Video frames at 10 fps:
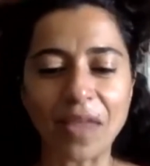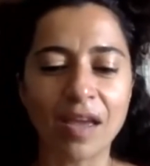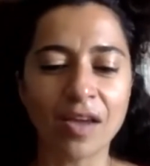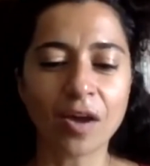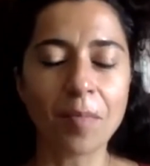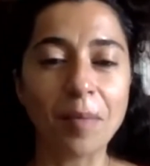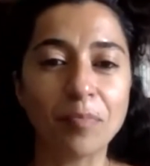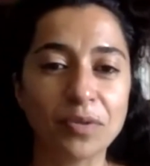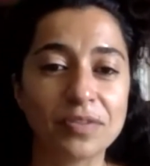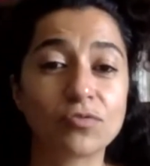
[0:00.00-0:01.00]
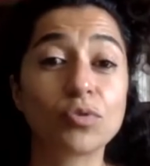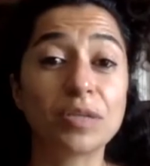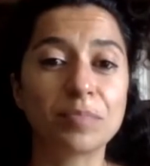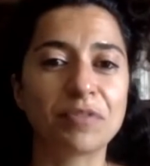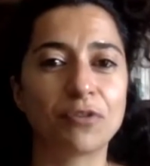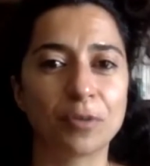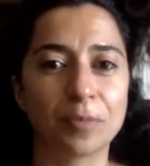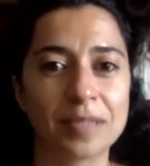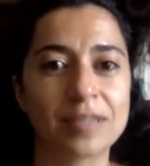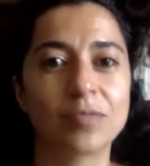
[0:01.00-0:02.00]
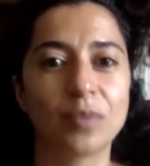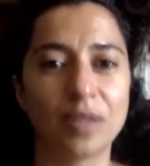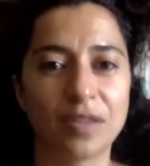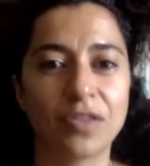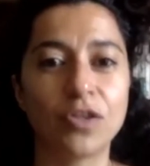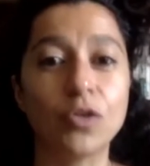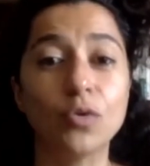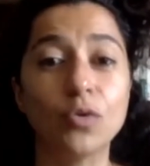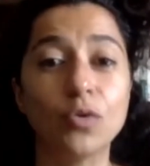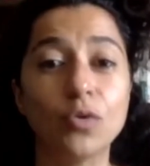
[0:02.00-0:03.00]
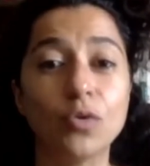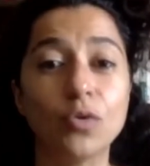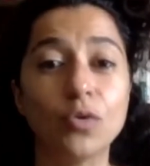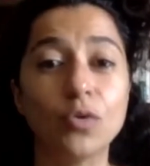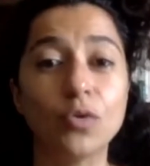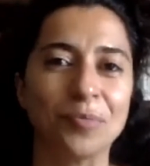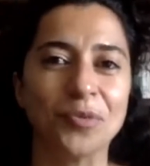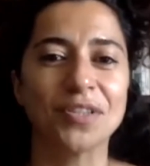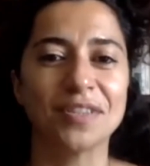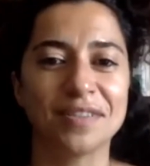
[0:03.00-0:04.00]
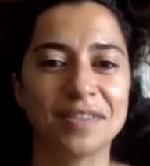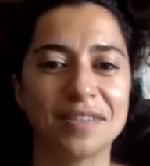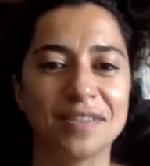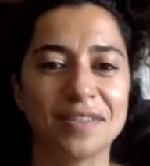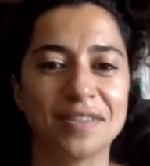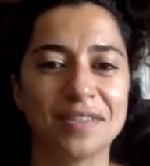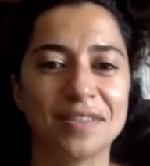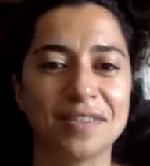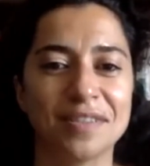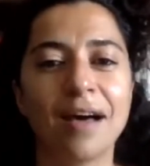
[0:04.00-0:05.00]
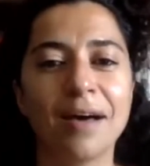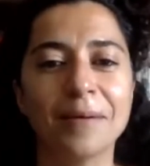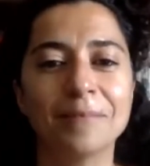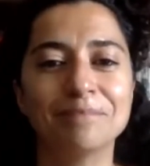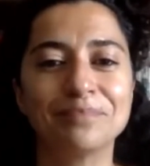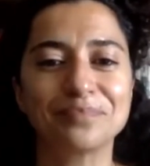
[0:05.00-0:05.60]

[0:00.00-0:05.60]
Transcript: come up with street performance with youth in different communities, and